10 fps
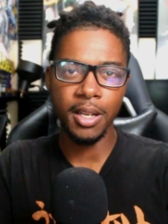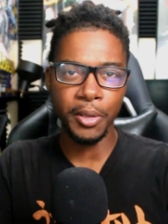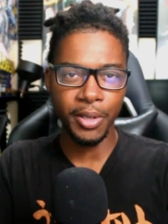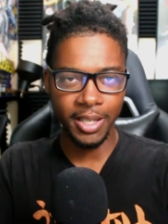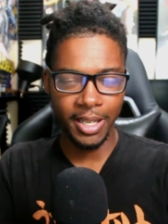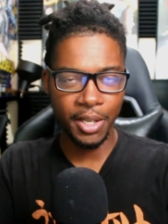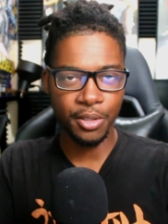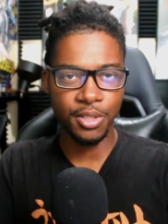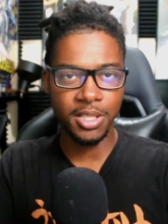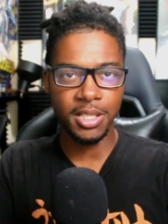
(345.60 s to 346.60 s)
and you need
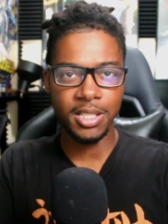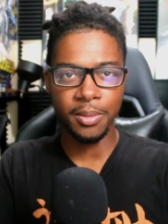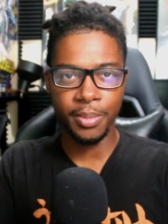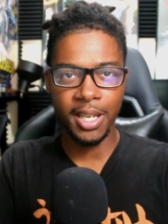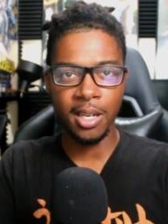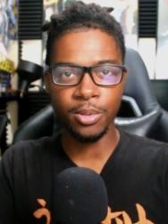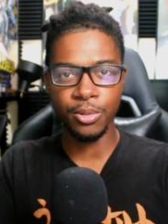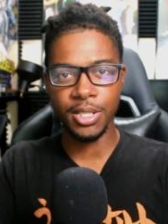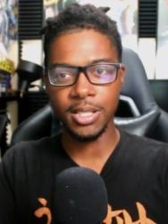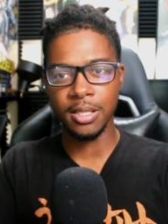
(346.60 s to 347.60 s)
energy to be
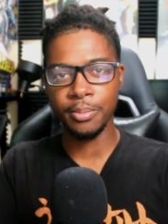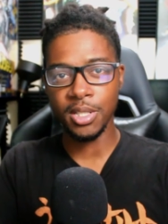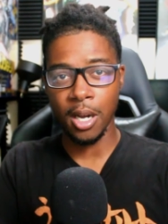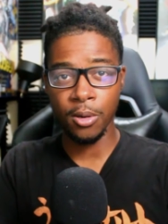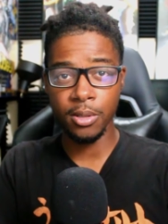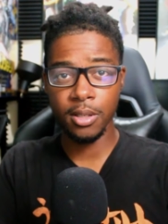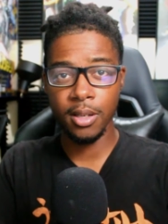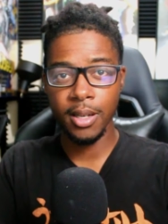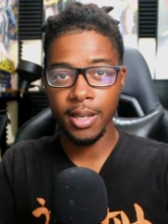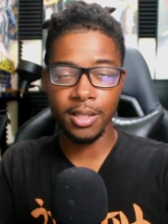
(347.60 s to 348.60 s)
able to talk.
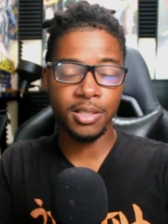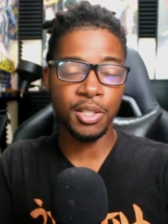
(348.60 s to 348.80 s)
And